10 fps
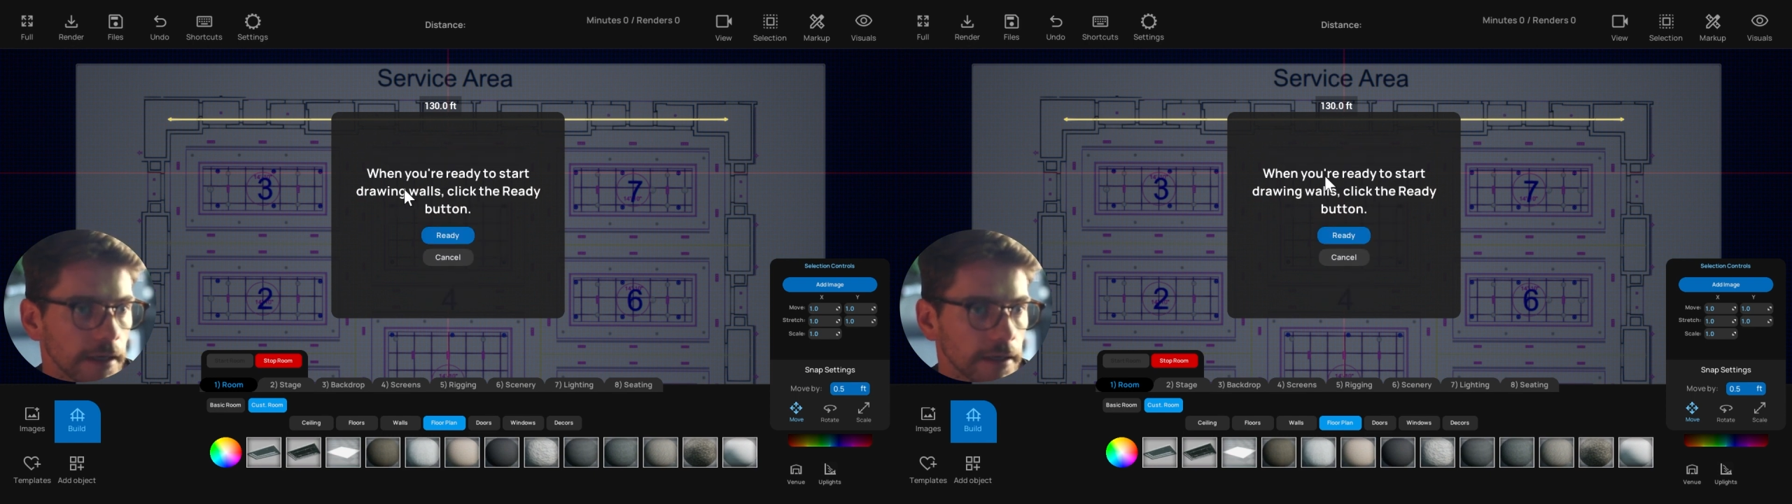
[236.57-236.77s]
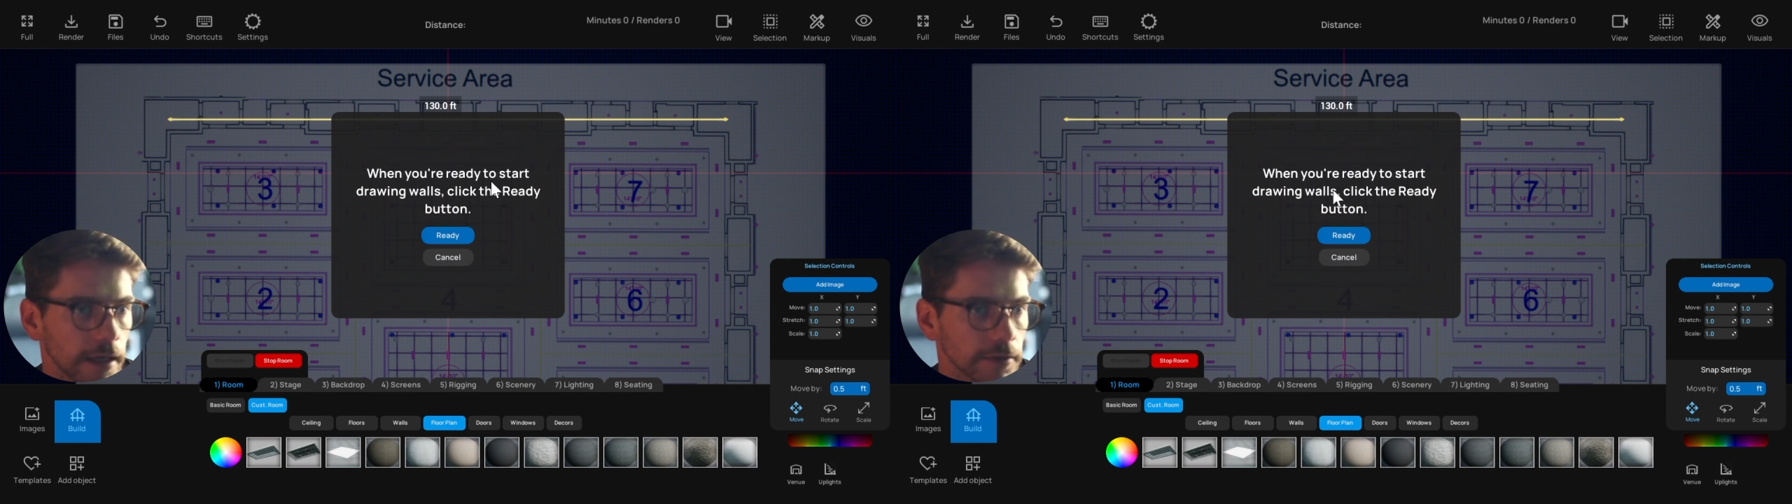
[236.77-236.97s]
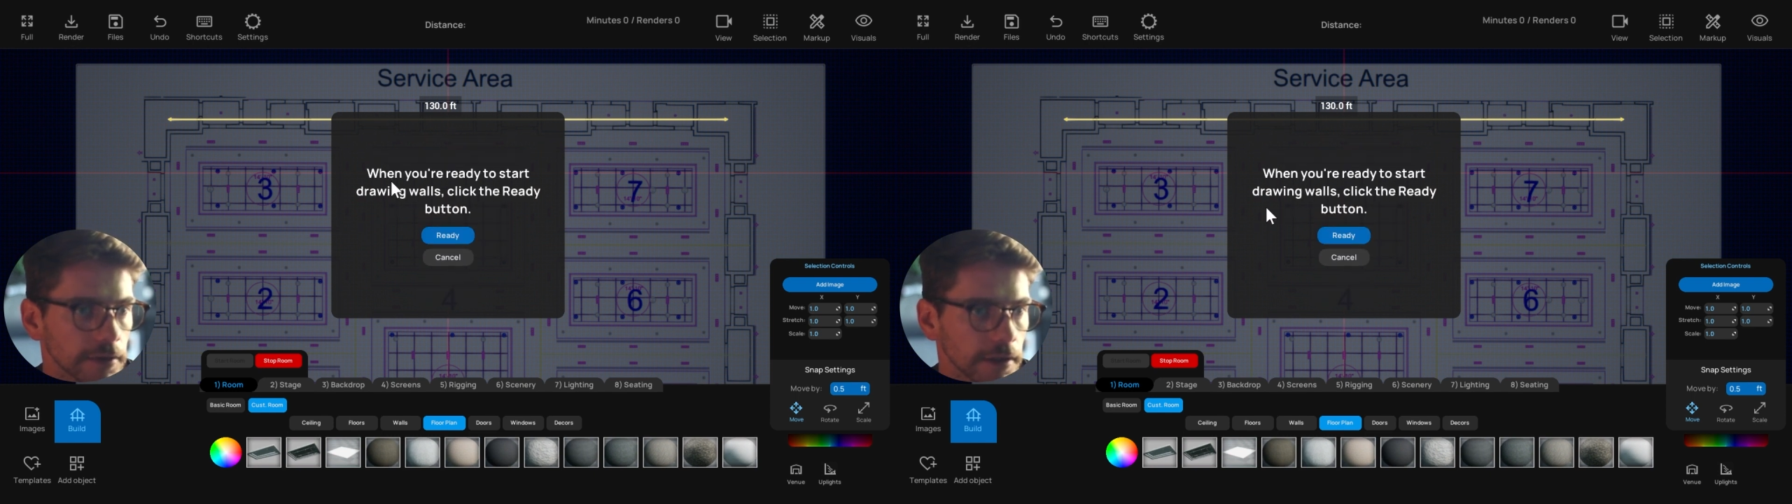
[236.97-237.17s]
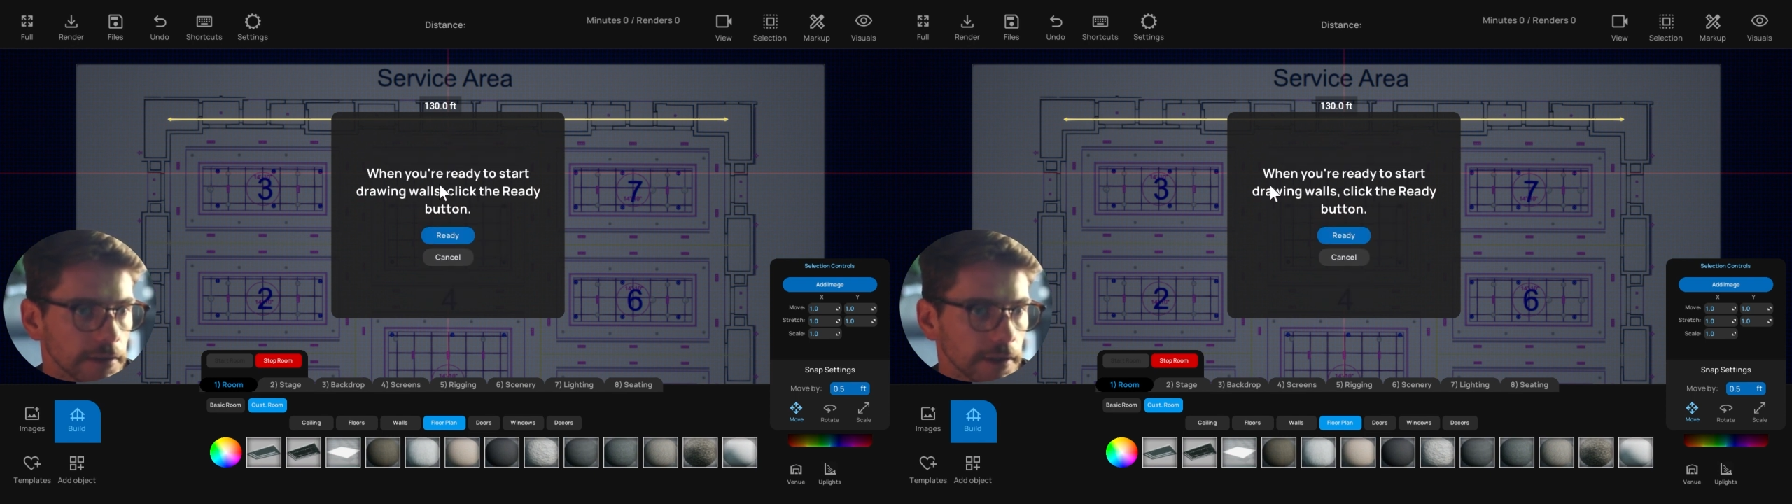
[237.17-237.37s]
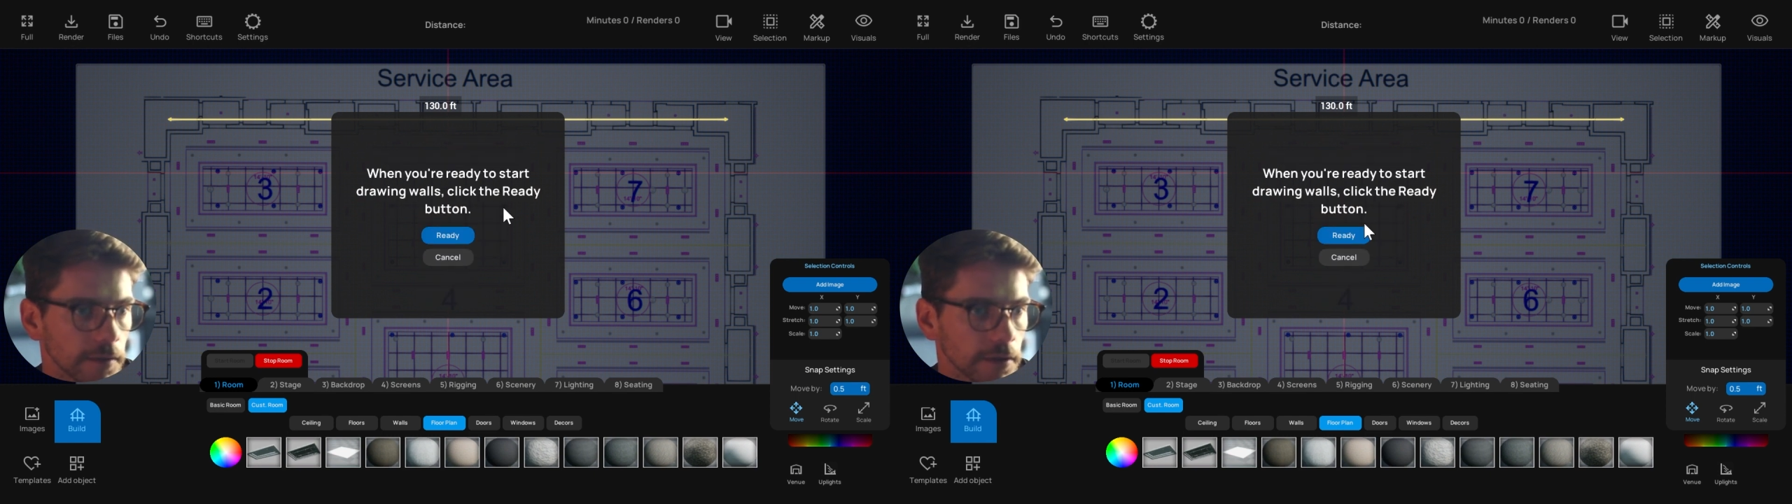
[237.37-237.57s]
and now it's just going to
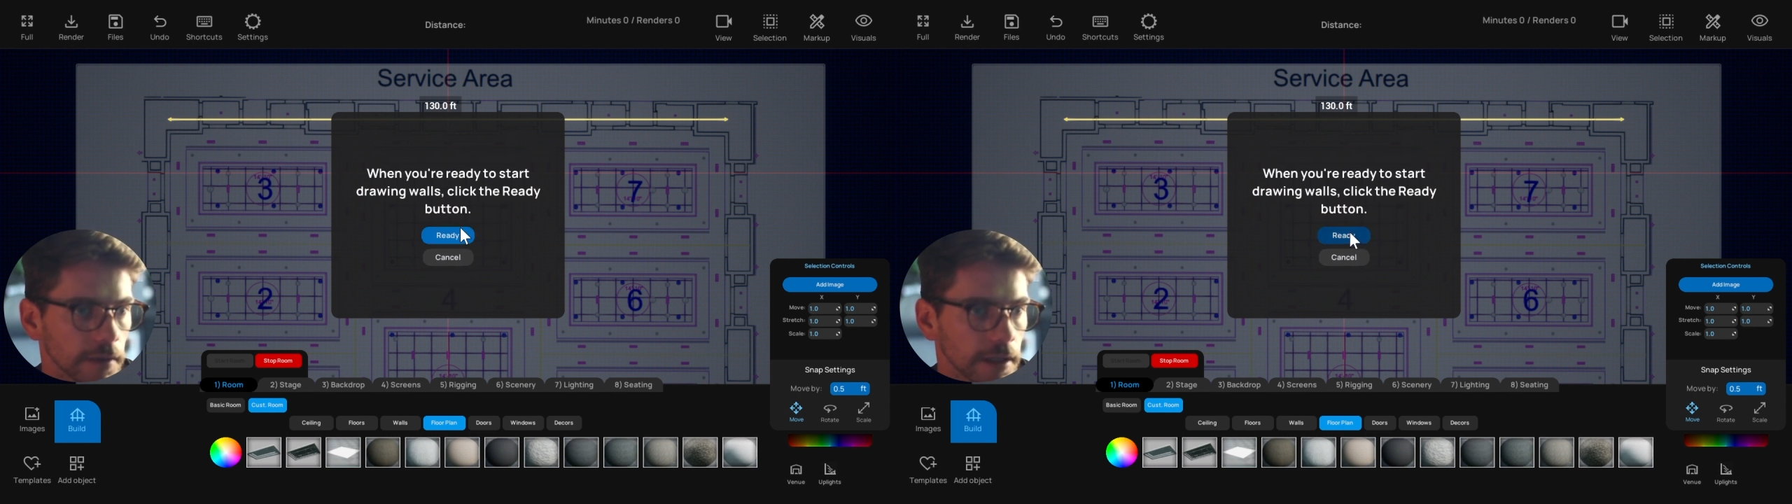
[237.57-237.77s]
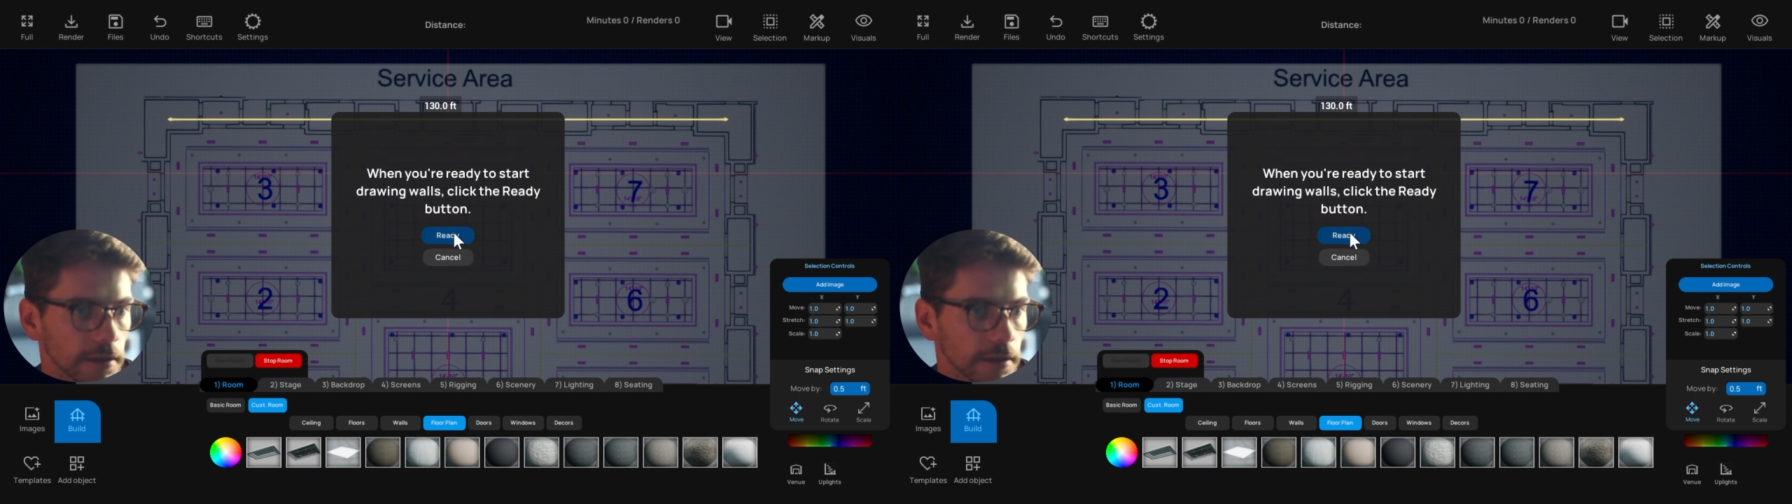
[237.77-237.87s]
say when you're ready,